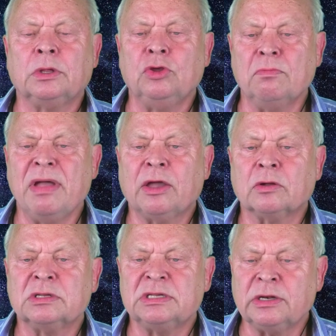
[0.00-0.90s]
you may
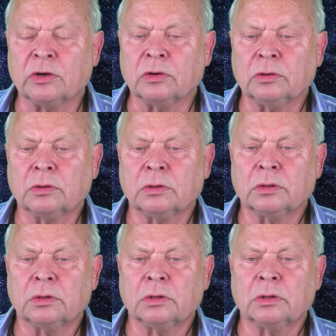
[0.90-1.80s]
consider
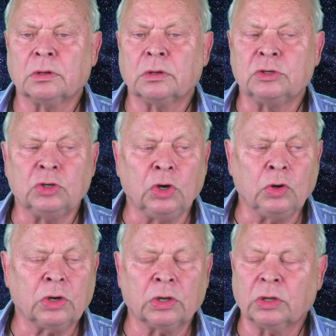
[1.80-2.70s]
to
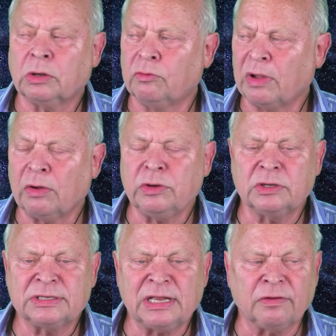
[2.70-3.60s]
look around
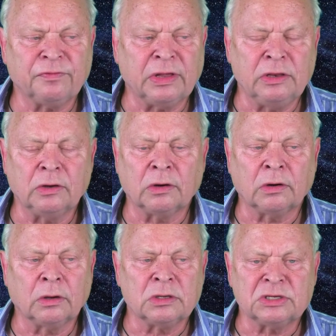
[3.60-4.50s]
yourself in
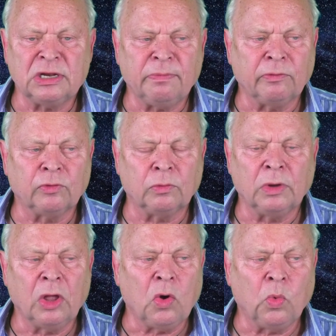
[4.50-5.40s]
your sleeping
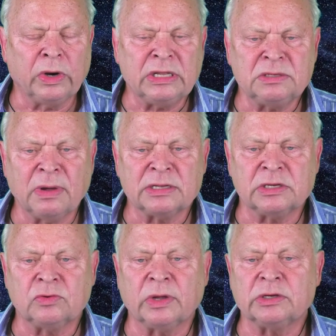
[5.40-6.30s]
room. What is my
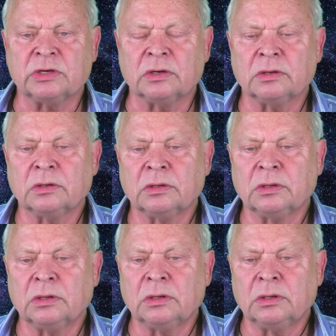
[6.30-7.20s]
situation?
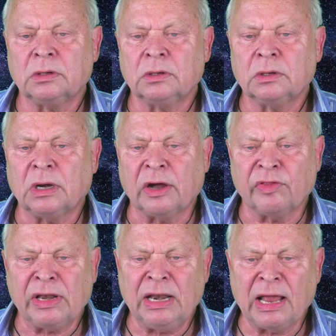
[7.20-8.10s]

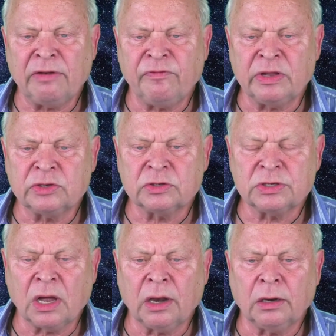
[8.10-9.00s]
Are there any light
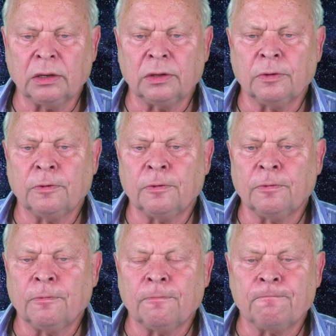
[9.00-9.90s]
fixtures on?
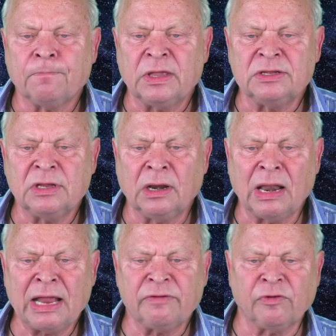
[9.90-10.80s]
Is there
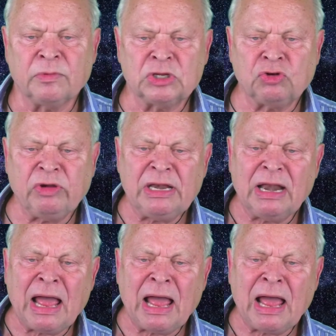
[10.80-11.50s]
light from the street